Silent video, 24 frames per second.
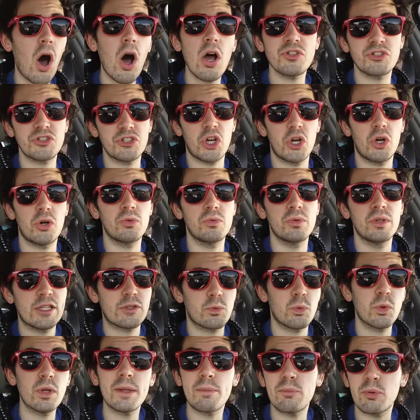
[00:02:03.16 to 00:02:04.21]
Also, it's
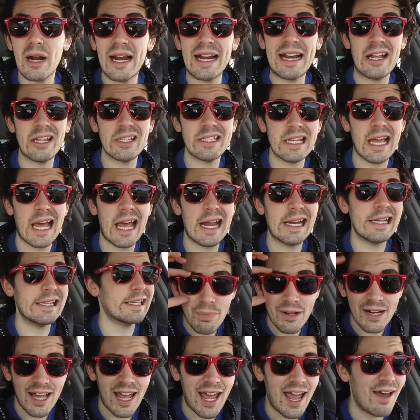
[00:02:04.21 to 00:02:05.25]
really bright outside,
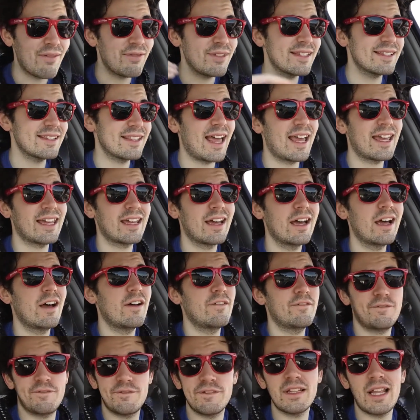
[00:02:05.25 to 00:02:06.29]
but I have these like
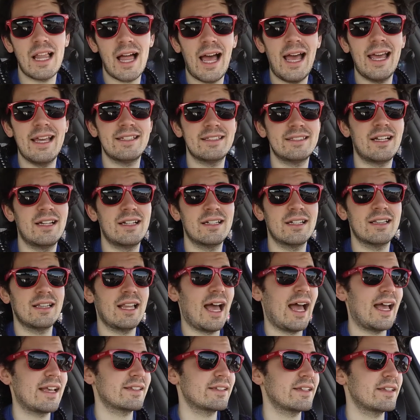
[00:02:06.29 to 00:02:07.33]
fly
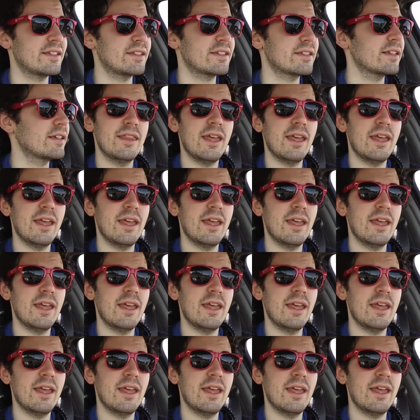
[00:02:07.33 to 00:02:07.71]
sunglasses